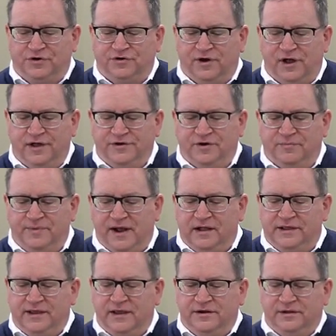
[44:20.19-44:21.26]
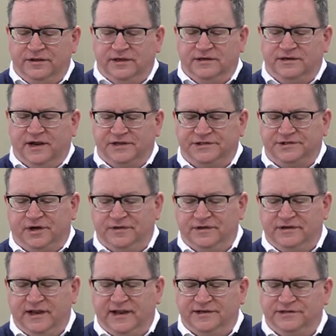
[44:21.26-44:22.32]
You crawl on your belly and you'll eat dust all
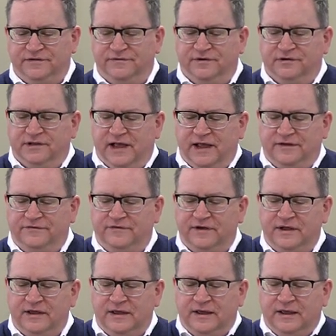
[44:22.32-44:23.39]
the days of your life.